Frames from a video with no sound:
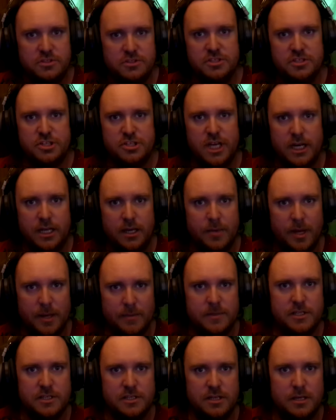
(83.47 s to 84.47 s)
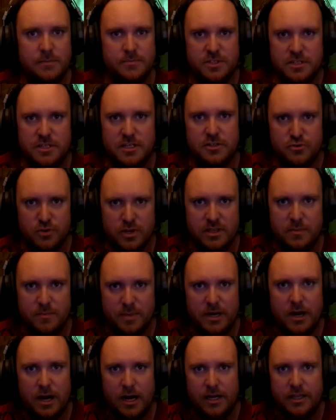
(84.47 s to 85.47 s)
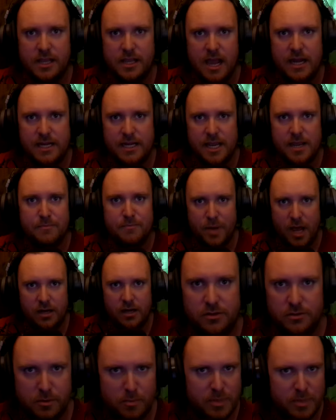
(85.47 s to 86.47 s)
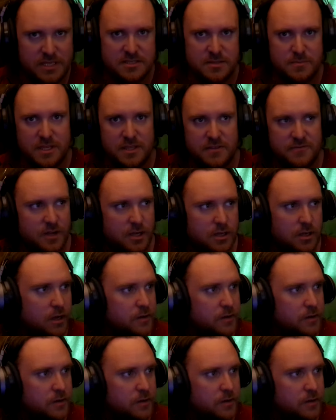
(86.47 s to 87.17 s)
just shut up. I'm just gonna drink the beer out of the goddamn bottle. You're pissing me the fuck